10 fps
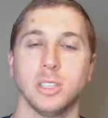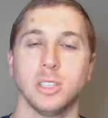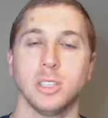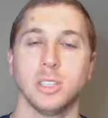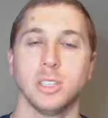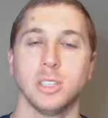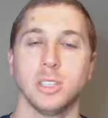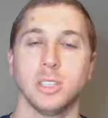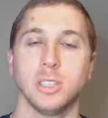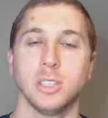
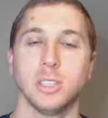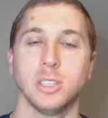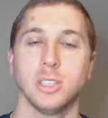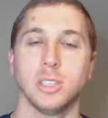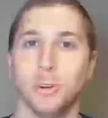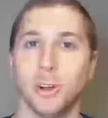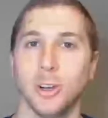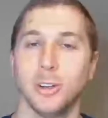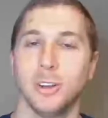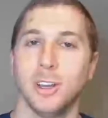passionate about. As you
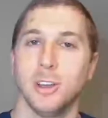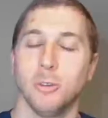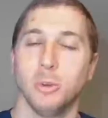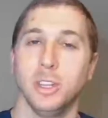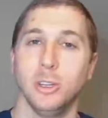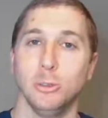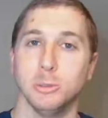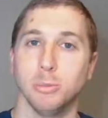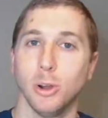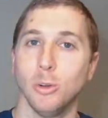heard when the
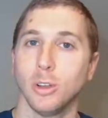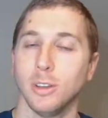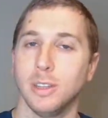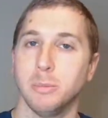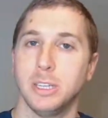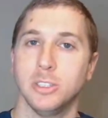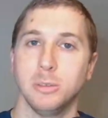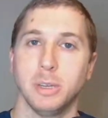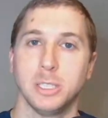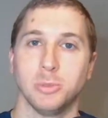news broke that Major
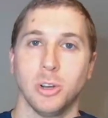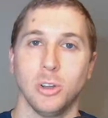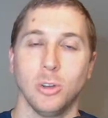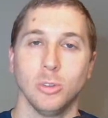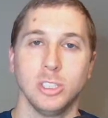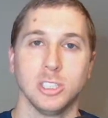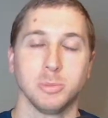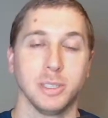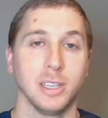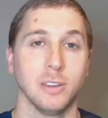League Baseball only
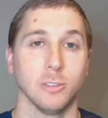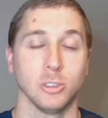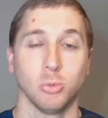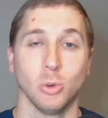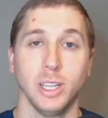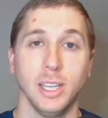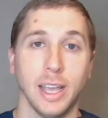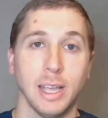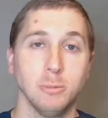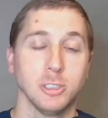suspended him for 20
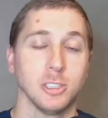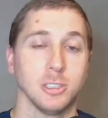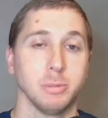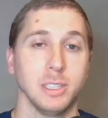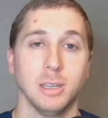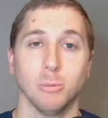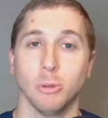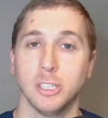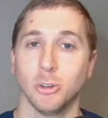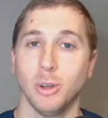games and suspended him
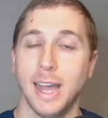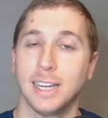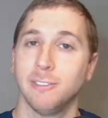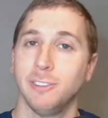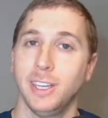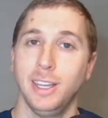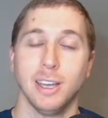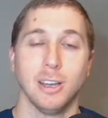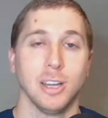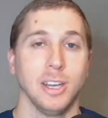retroactively,
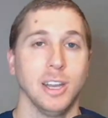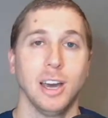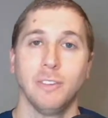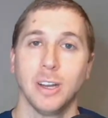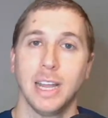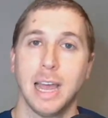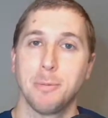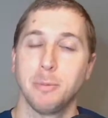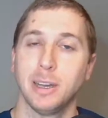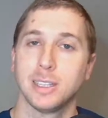not very
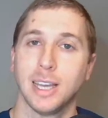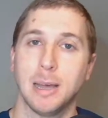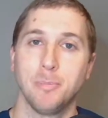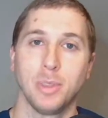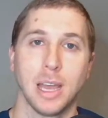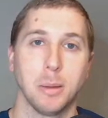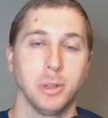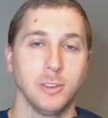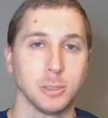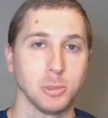happy about that. I
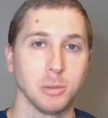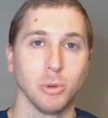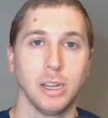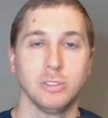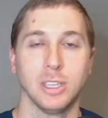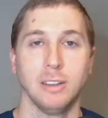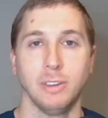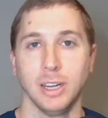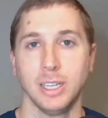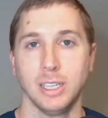believe it's put the Braves in a
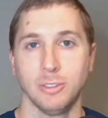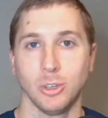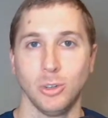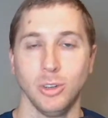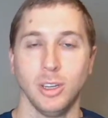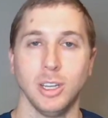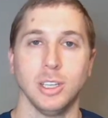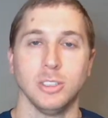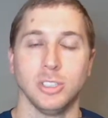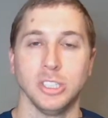very difficult
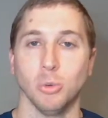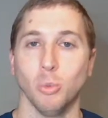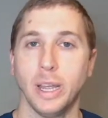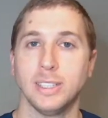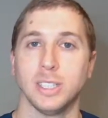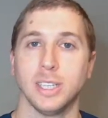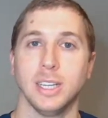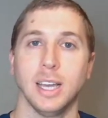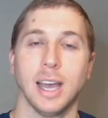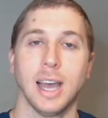
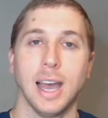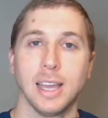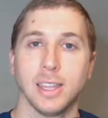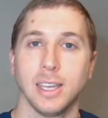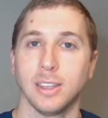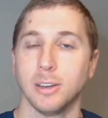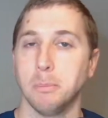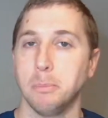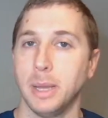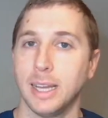situation. I think
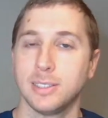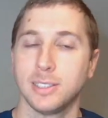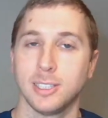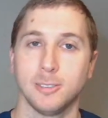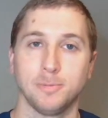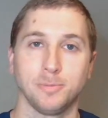their best